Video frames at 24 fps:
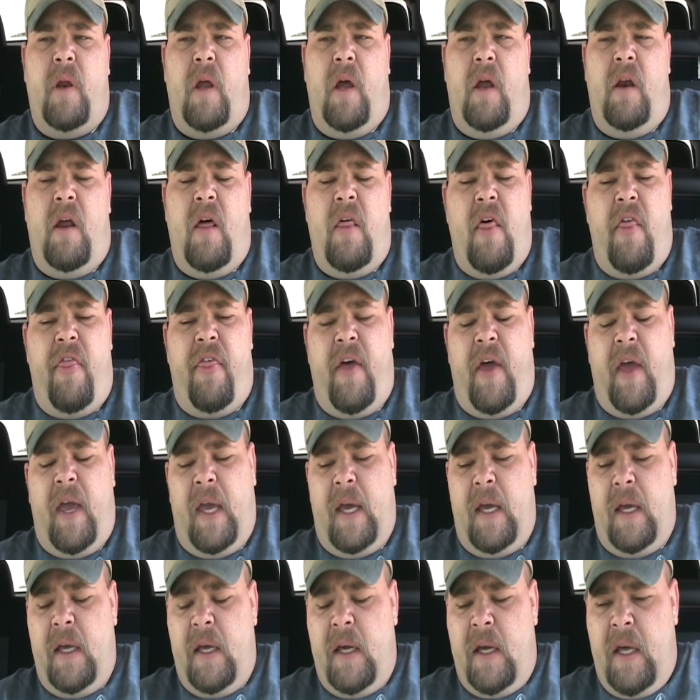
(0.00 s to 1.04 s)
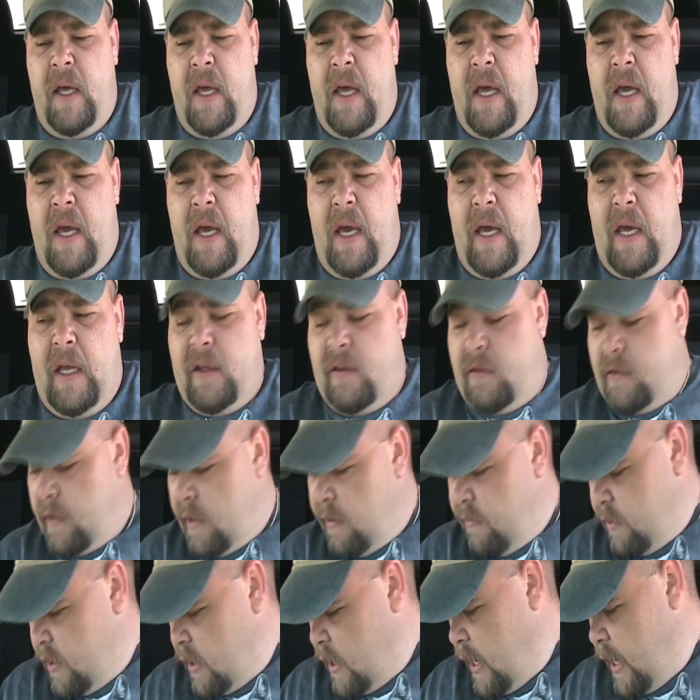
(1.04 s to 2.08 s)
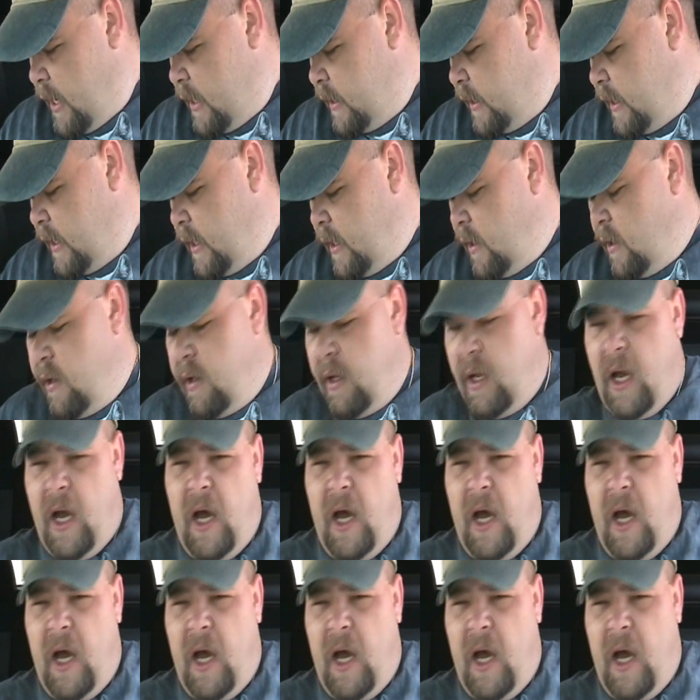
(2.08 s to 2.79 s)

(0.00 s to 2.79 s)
Another thing, to give you an idea,